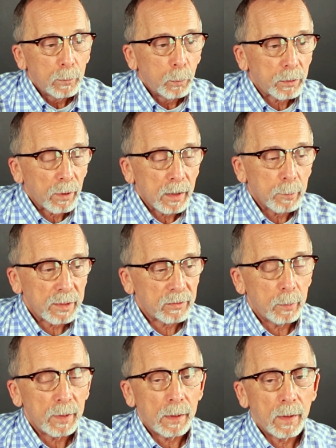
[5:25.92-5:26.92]
we'll talk about
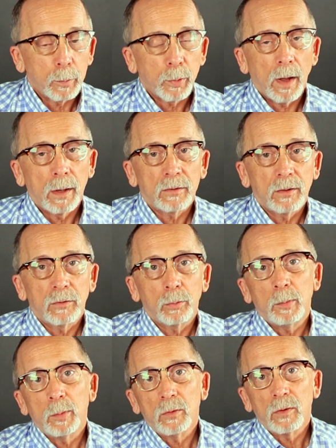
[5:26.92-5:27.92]
some of the other products as we
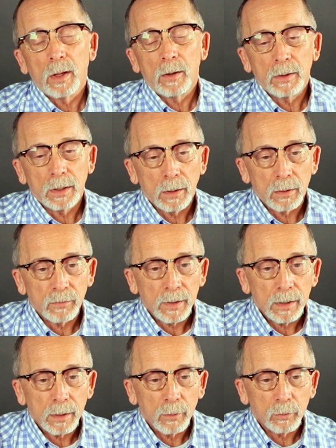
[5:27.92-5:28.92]
move along in other
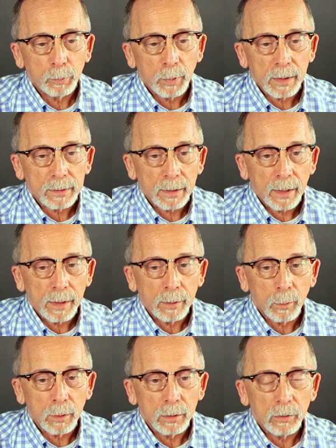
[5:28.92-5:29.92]
videos, but I
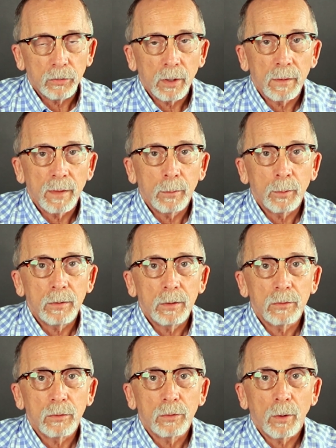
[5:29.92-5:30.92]
wanted to share that with you
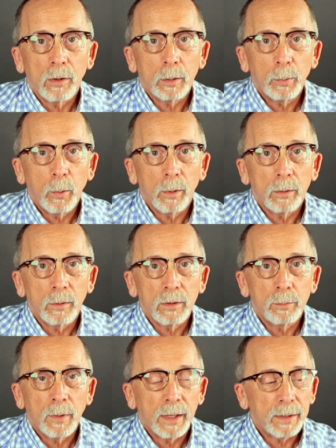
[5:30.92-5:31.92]
as a starting point
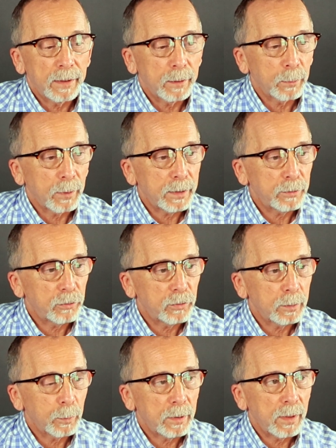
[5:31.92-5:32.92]
with my
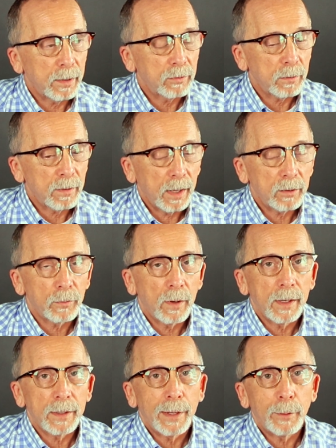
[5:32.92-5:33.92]
relationship with DESS. So thanks for
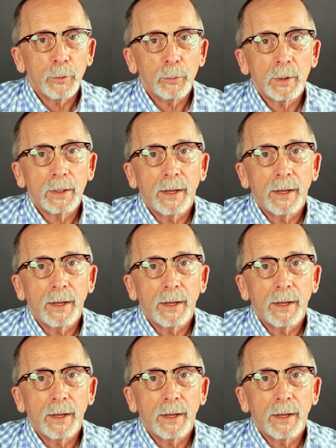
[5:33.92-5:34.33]
hanging out with me,